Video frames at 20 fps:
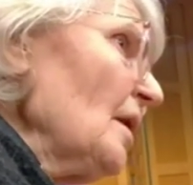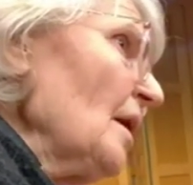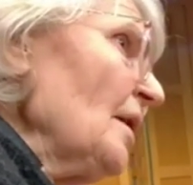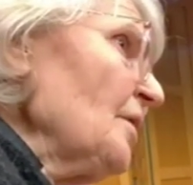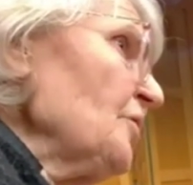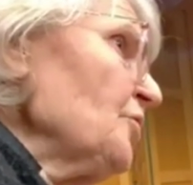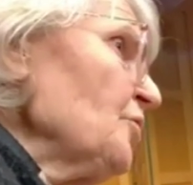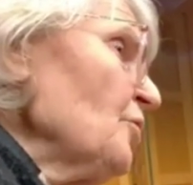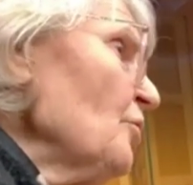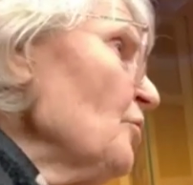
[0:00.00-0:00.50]

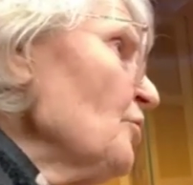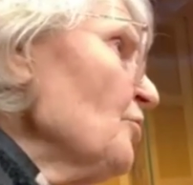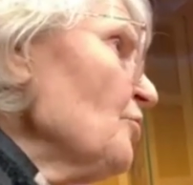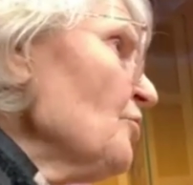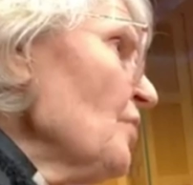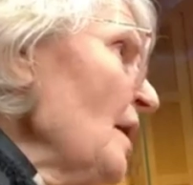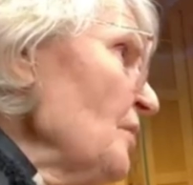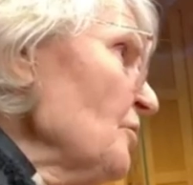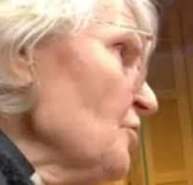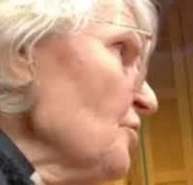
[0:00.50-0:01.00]
and your
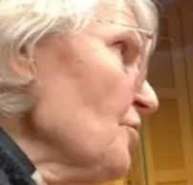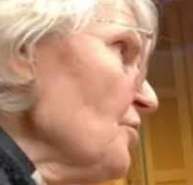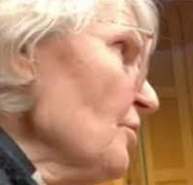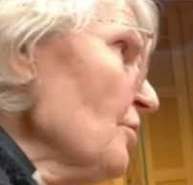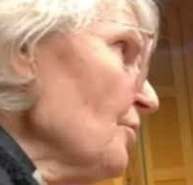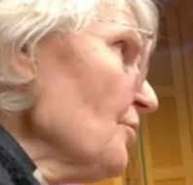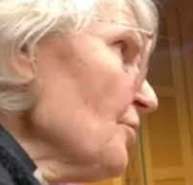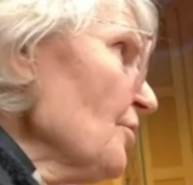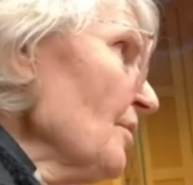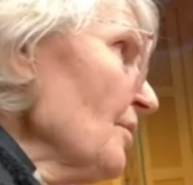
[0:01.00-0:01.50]

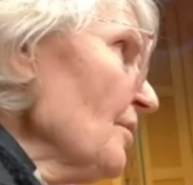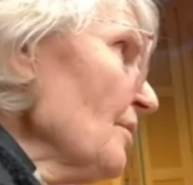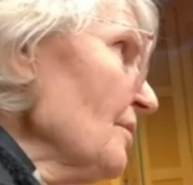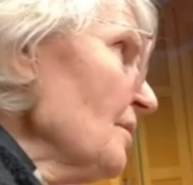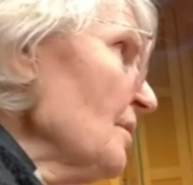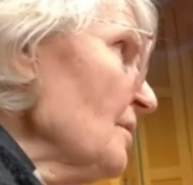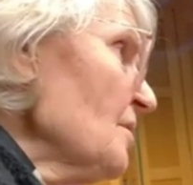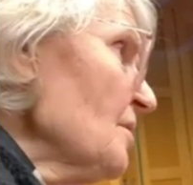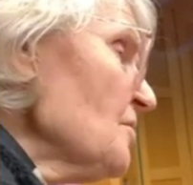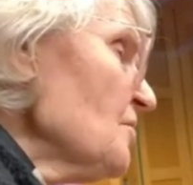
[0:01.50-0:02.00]
grandchildren,
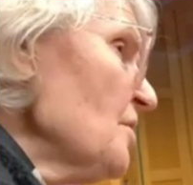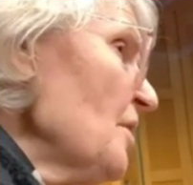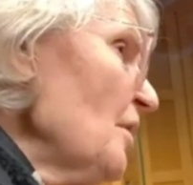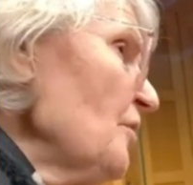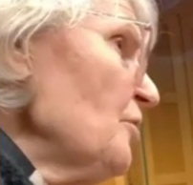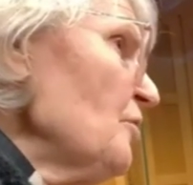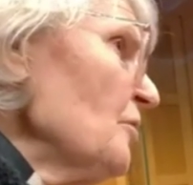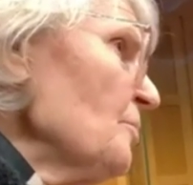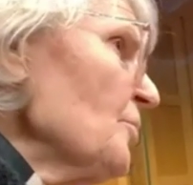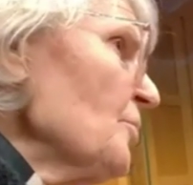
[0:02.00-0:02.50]
and it's
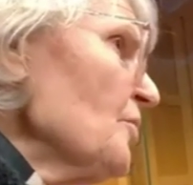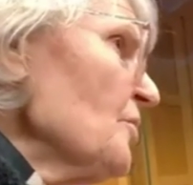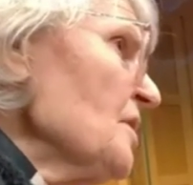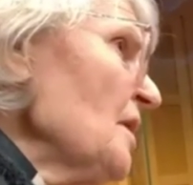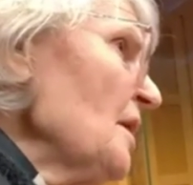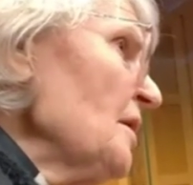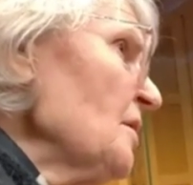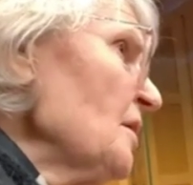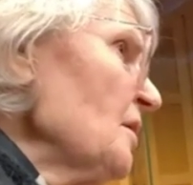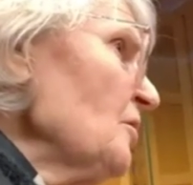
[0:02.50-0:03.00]
no good
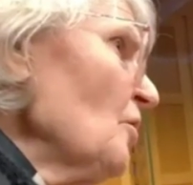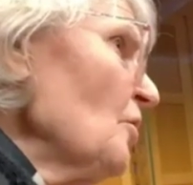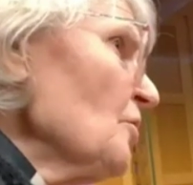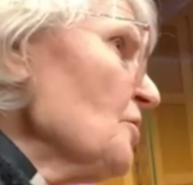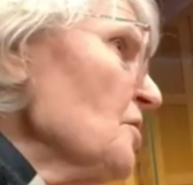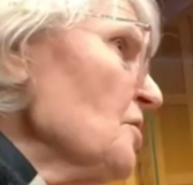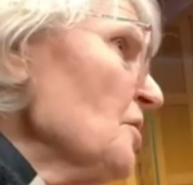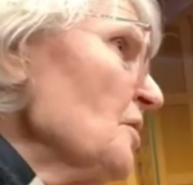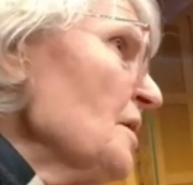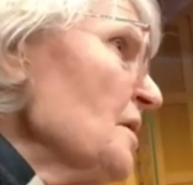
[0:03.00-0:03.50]
pretending
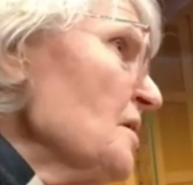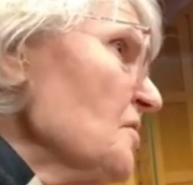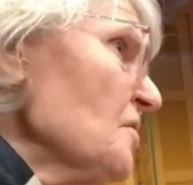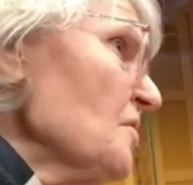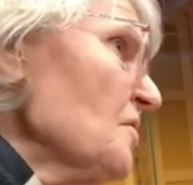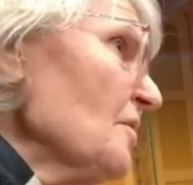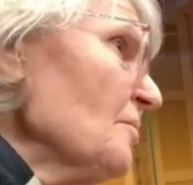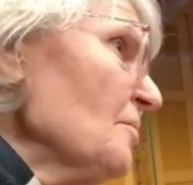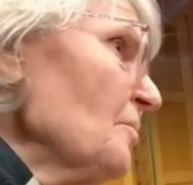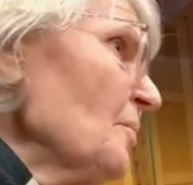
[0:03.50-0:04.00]
not to
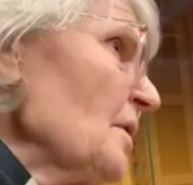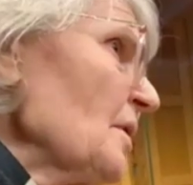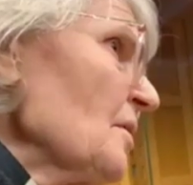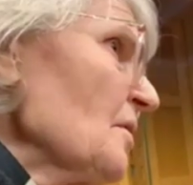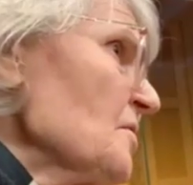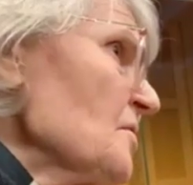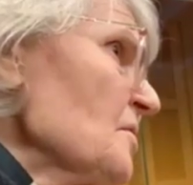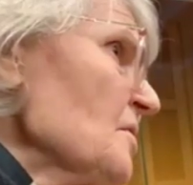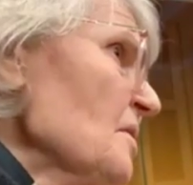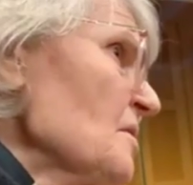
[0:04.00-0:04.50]
listen,
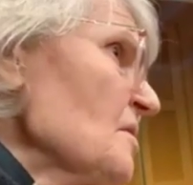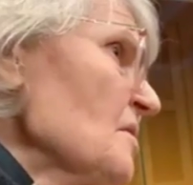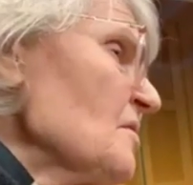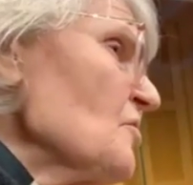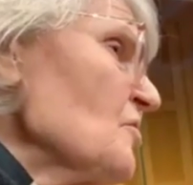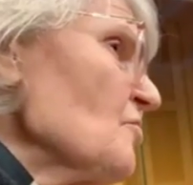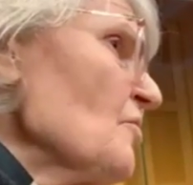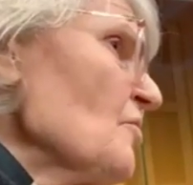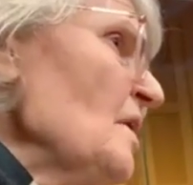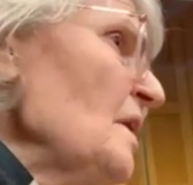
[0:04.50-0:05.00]
because this
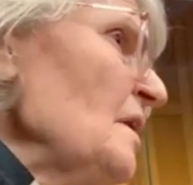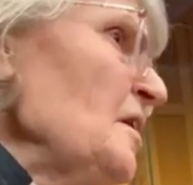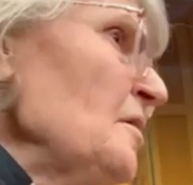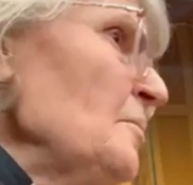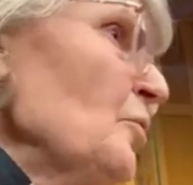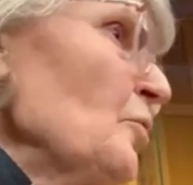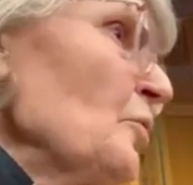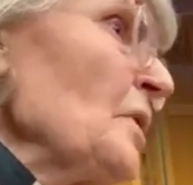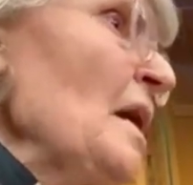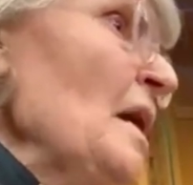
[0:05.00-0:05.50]
is really
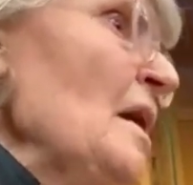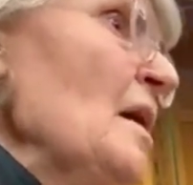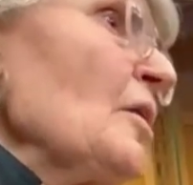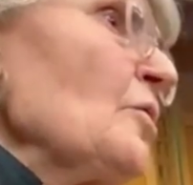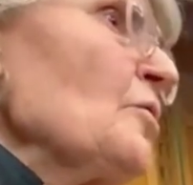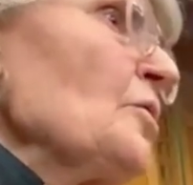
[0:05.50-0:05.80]
important.